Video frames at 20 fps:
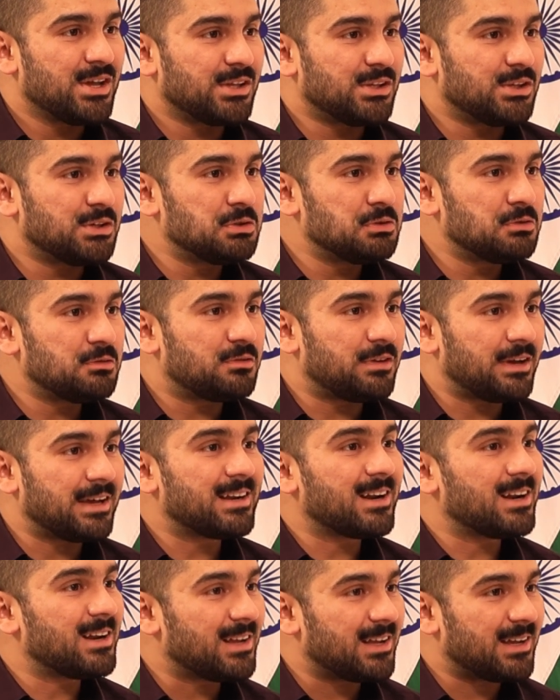you've
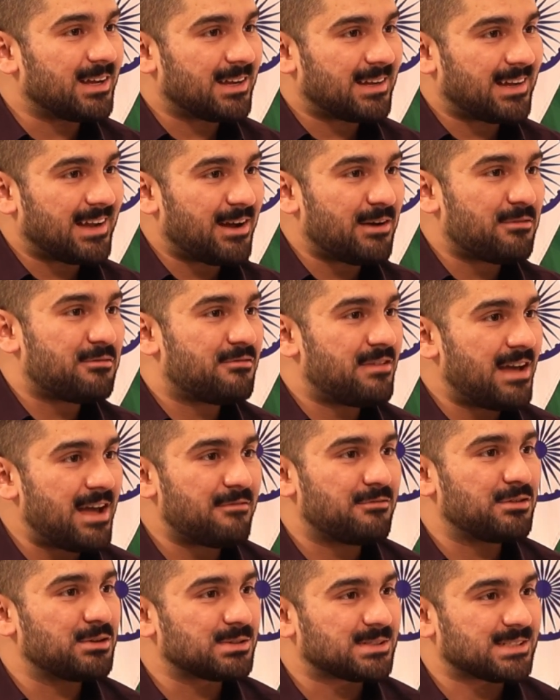hit a
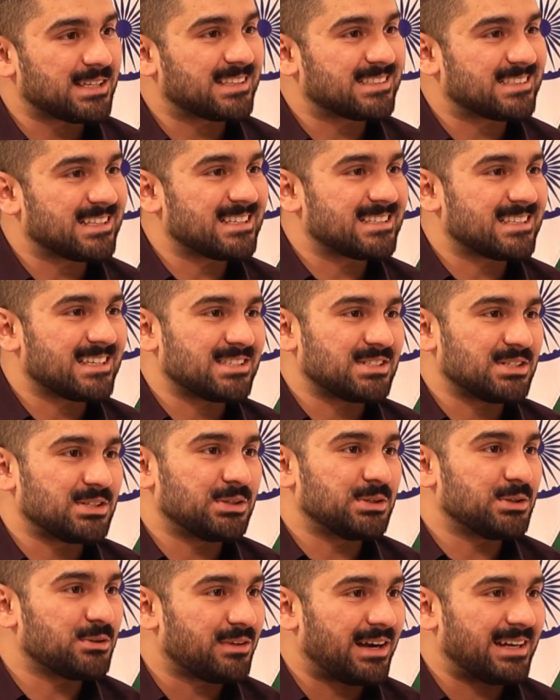fair few sixes, as
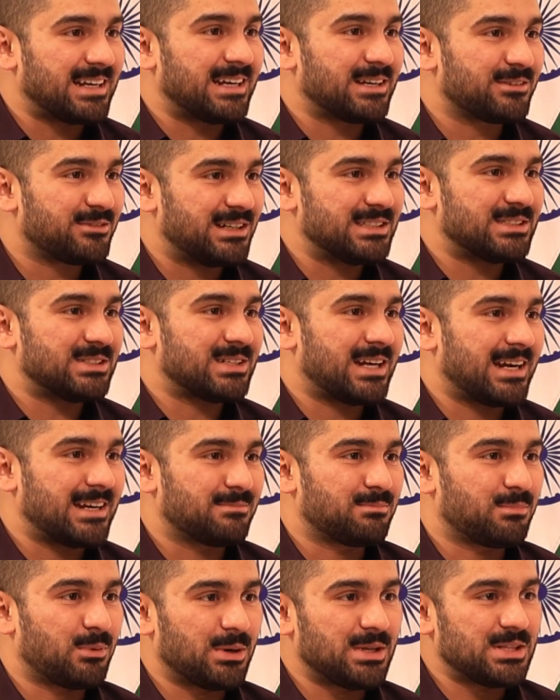you've identified the
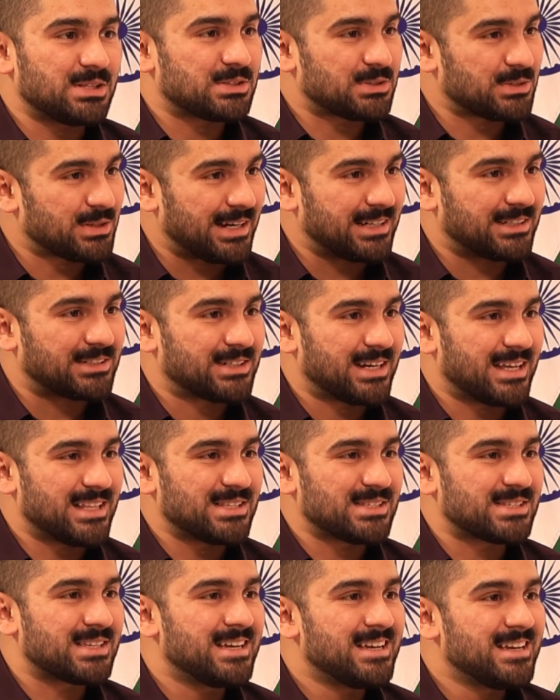right points, the right
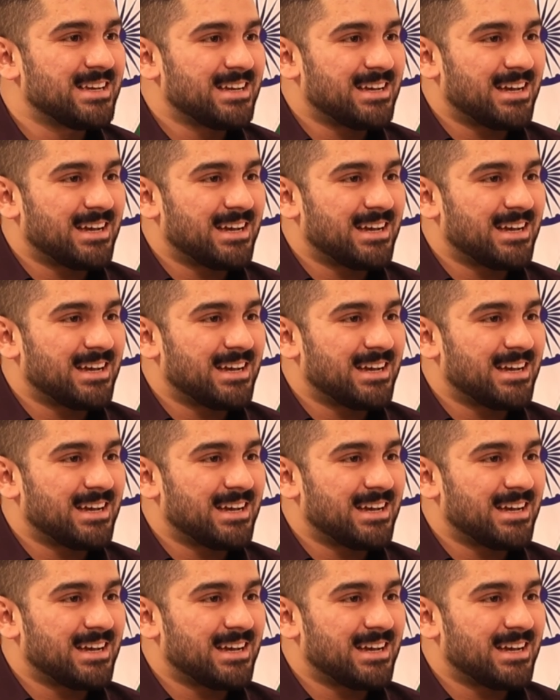trends.